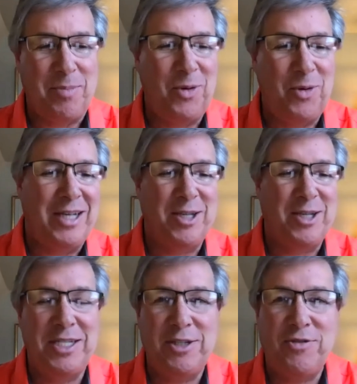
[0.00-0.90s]
Okay, so
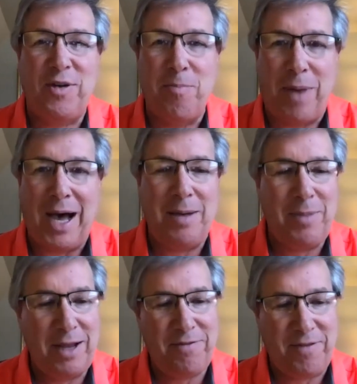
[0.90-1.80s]
this is from Bob
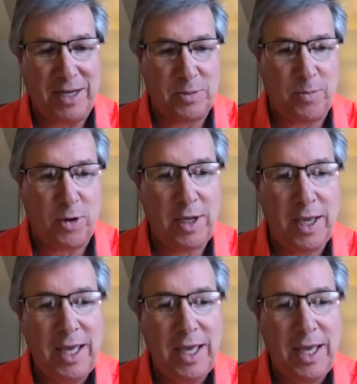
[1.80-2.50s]
on Facebook,